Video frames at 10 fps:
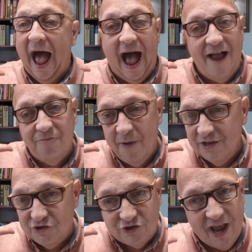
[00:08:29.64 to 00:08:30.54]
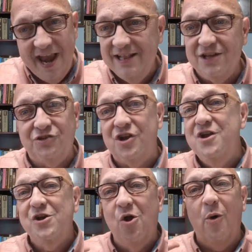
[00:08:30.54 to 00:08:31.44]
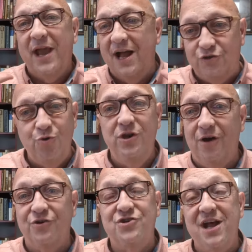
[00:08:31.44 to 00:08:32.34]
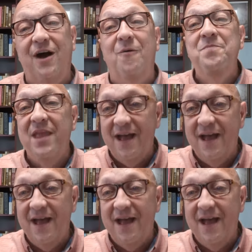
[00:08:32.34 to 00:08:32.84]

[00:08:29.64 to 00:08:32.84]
I've been saying this going on 2 years now.